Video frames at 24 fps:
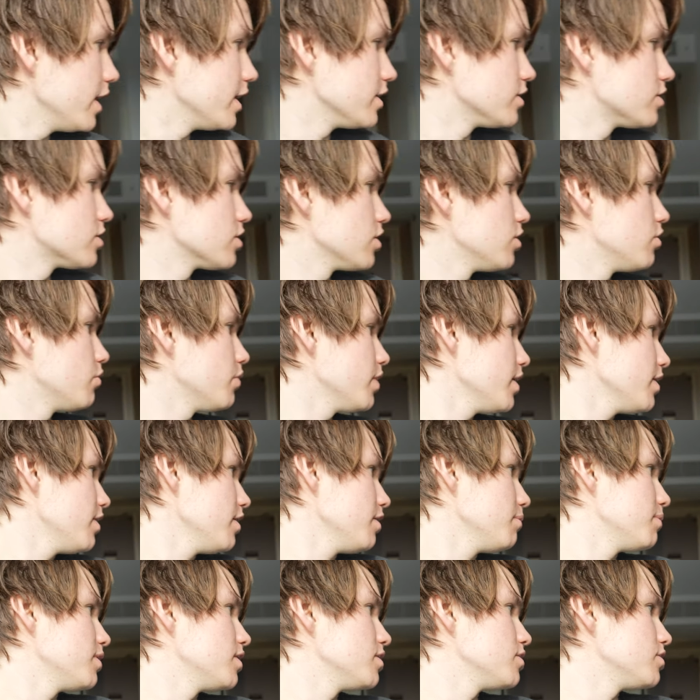And so what I think
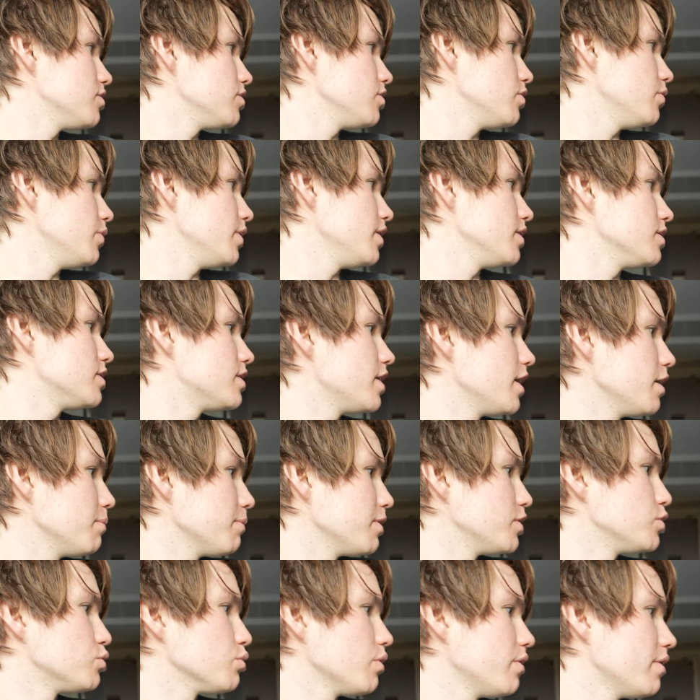I'm gonna do is take
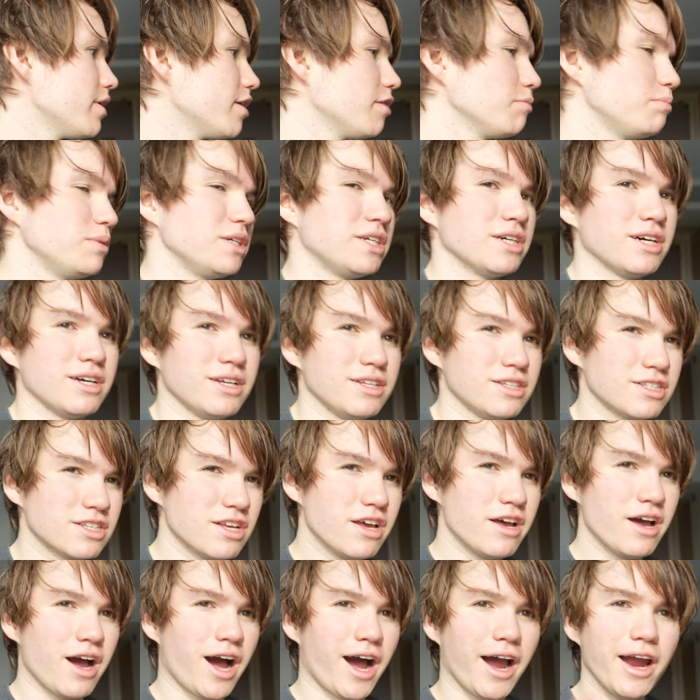my drone out, because
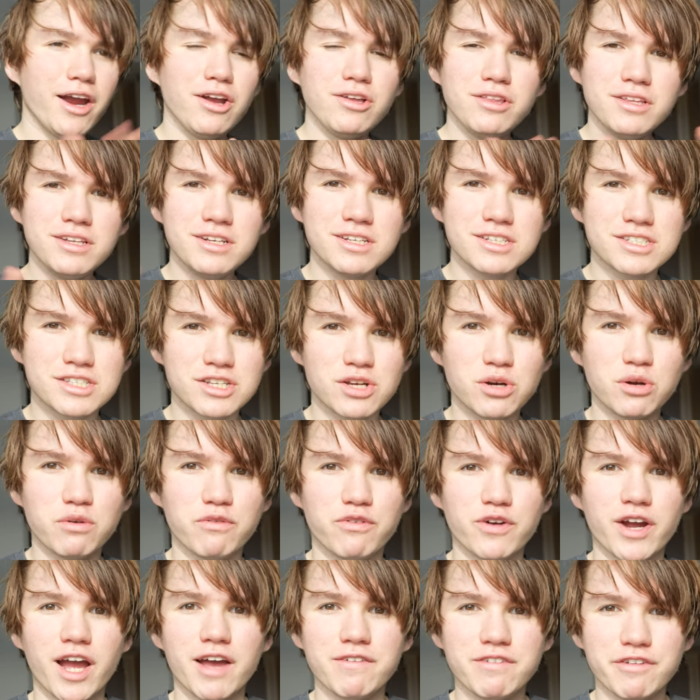Ireland is known
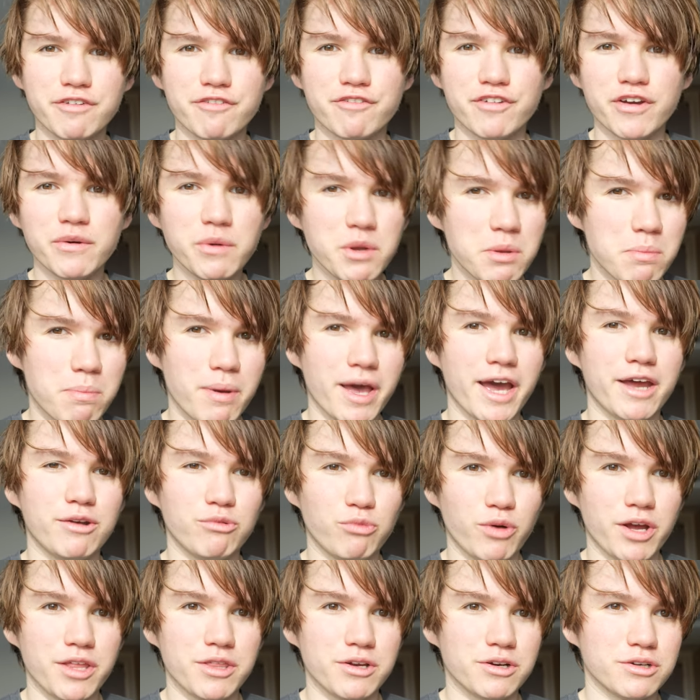for having very bad
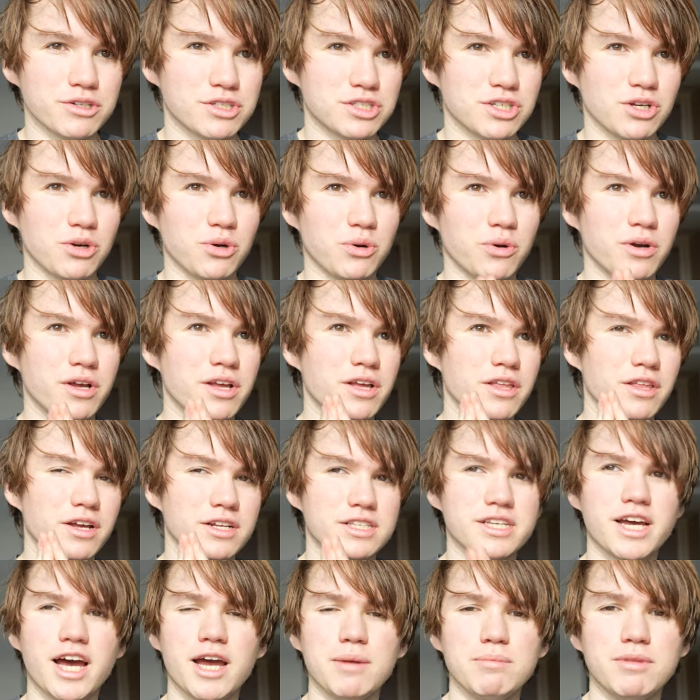weather, so a
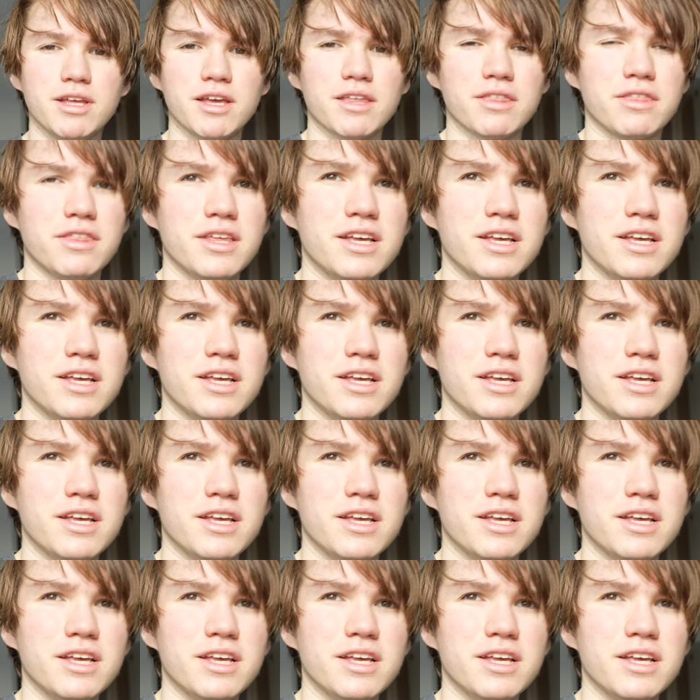time like